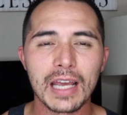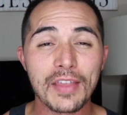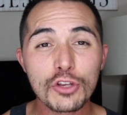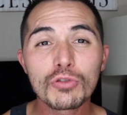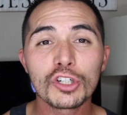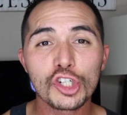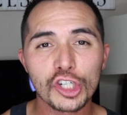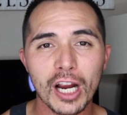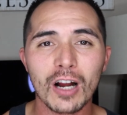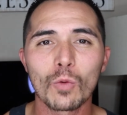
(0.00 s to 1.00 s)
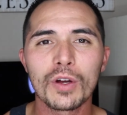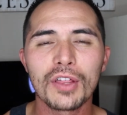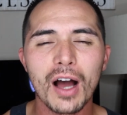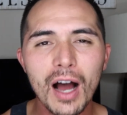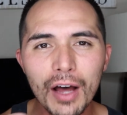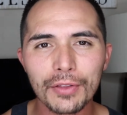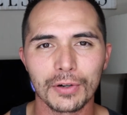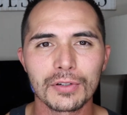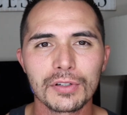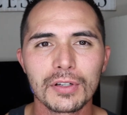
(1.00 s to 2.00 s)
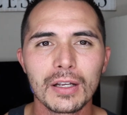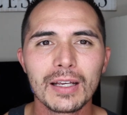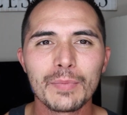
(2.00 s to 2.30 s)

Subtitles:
and that you could share with others,